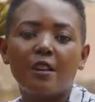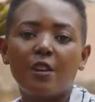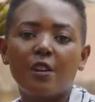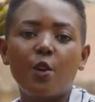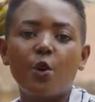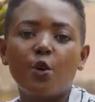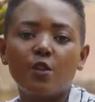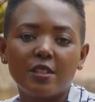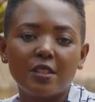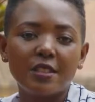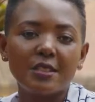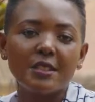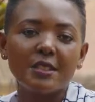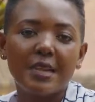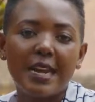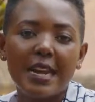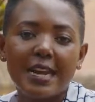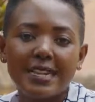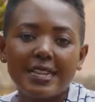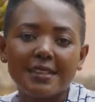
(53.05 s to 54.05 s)
ordered
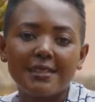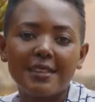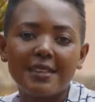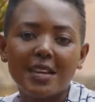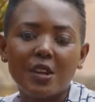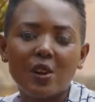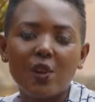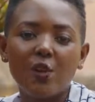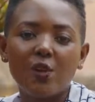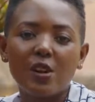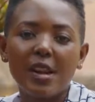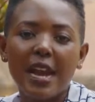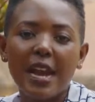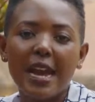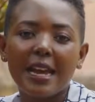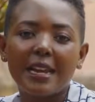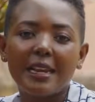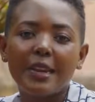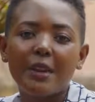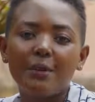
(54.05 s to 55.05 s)
anything
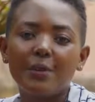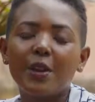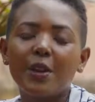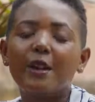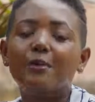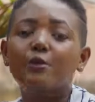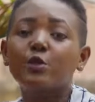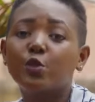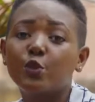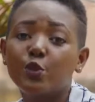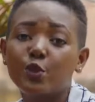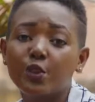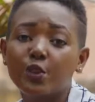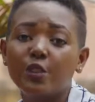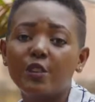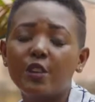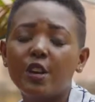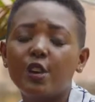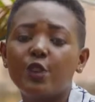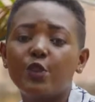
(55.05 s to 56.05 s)
online, but I'm
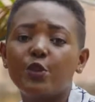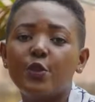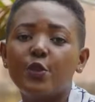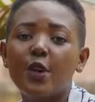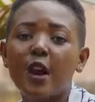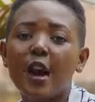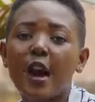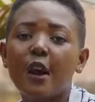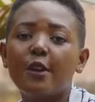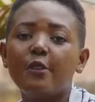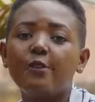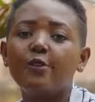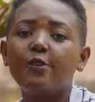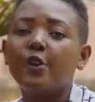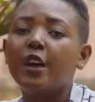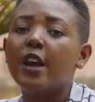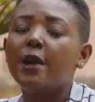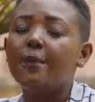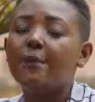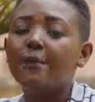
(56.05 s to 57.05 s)
sure you have
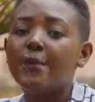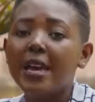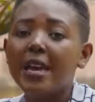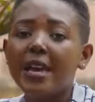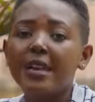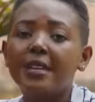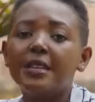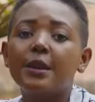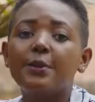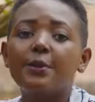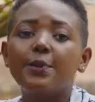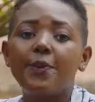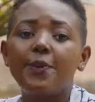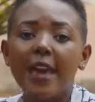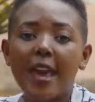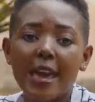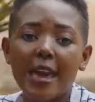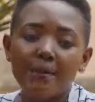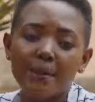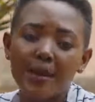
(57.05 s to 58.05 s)
made
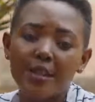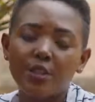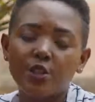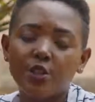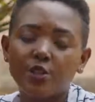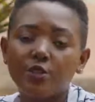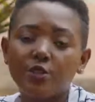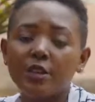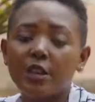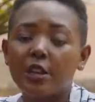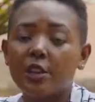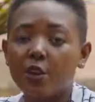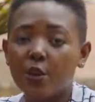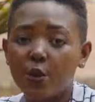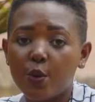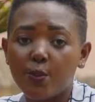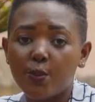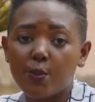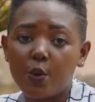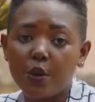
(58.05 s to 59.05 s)
payments using
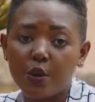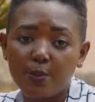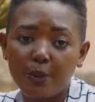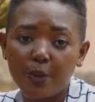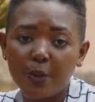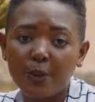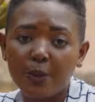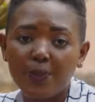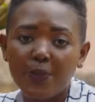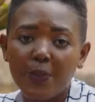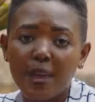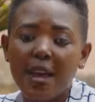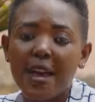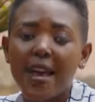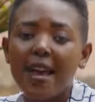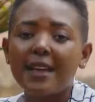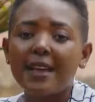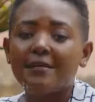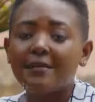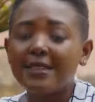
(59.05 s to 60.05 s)
your mobile.
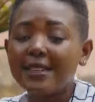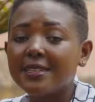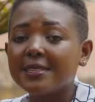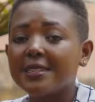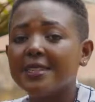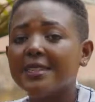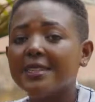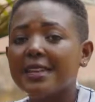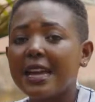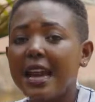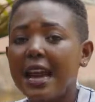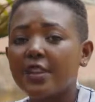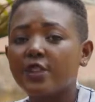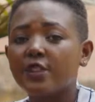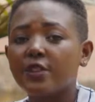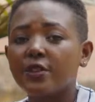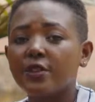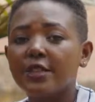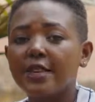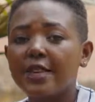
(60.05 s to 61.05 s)
And this
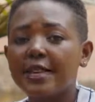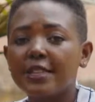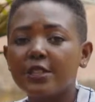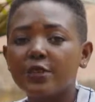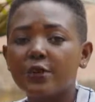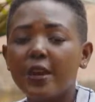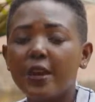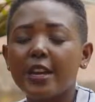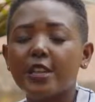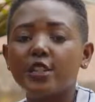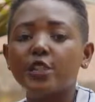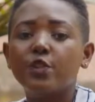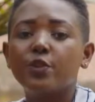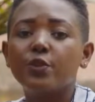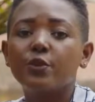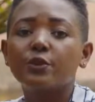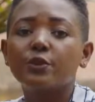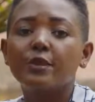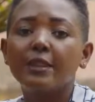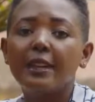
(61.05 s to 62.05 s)
discussion is going
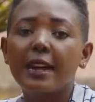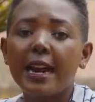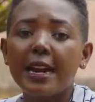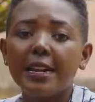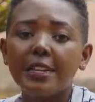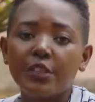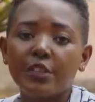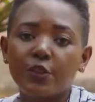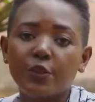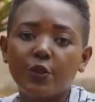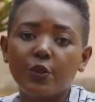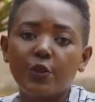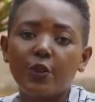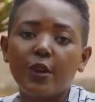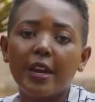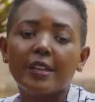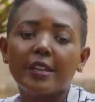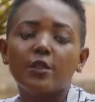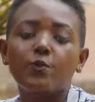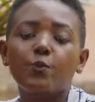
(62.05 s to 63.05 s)
to guide you
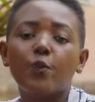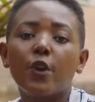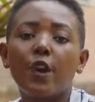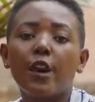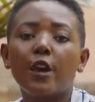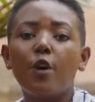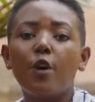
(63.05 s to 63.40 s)
exploit